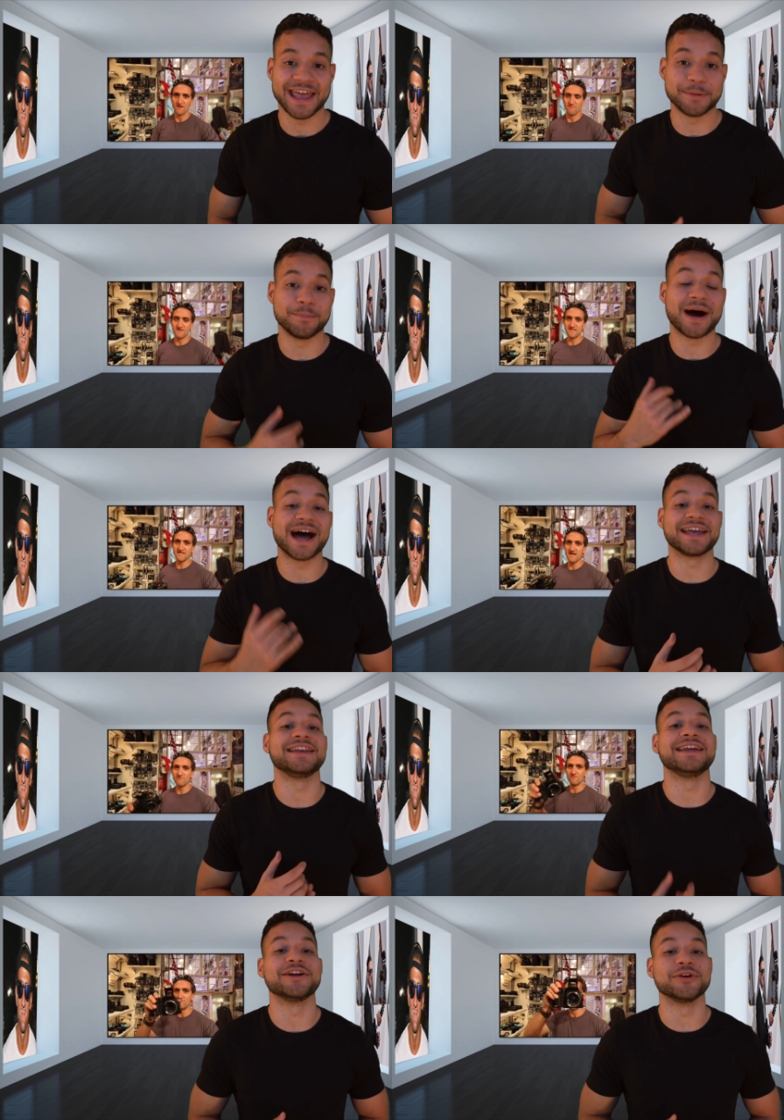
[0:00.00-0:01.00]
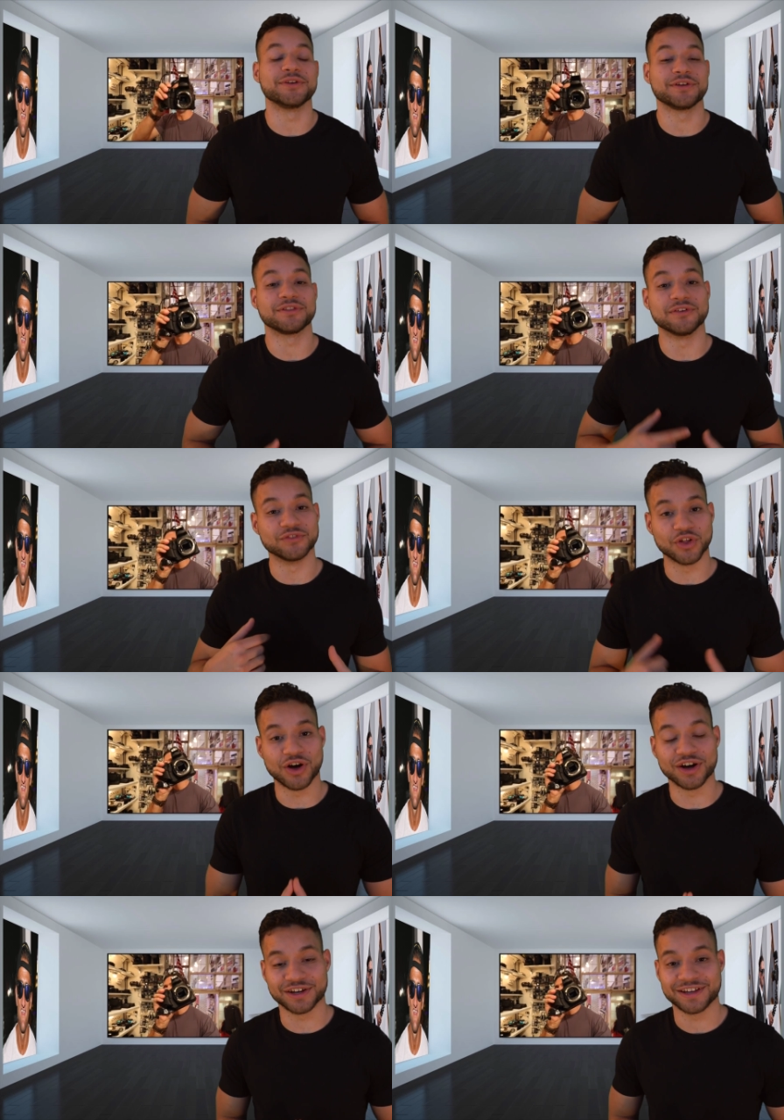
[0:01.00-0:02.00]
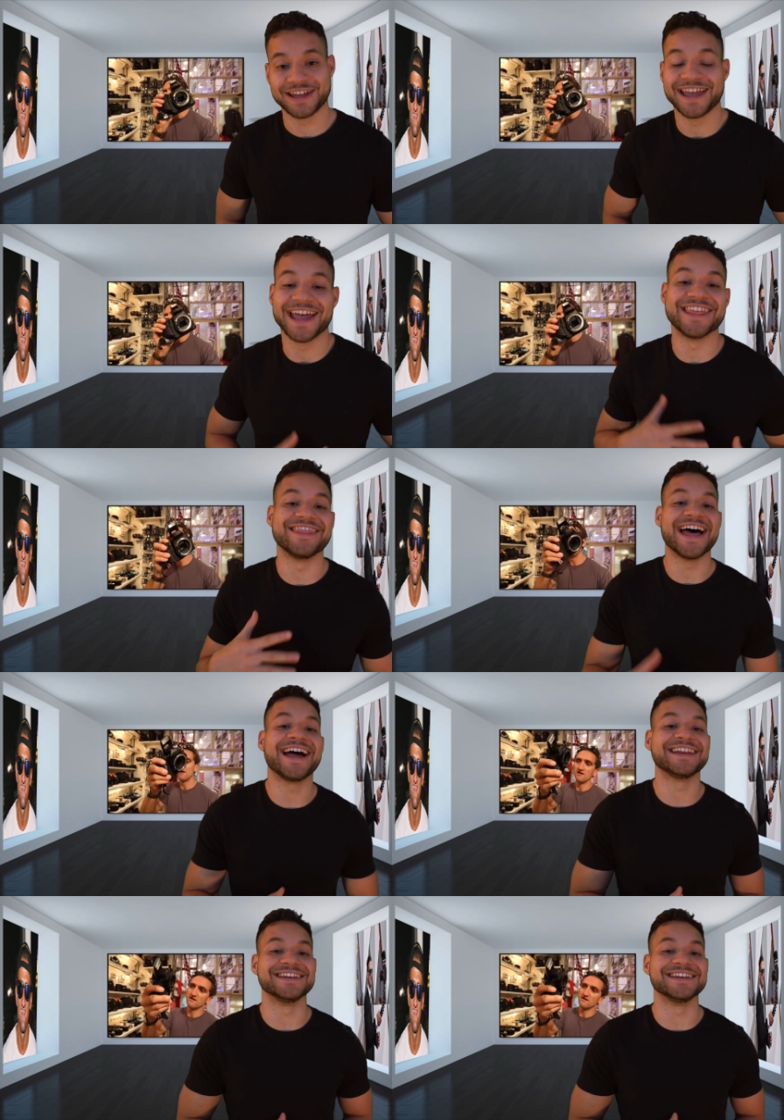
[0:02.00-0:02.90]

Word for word: and pioneered the vlog, and that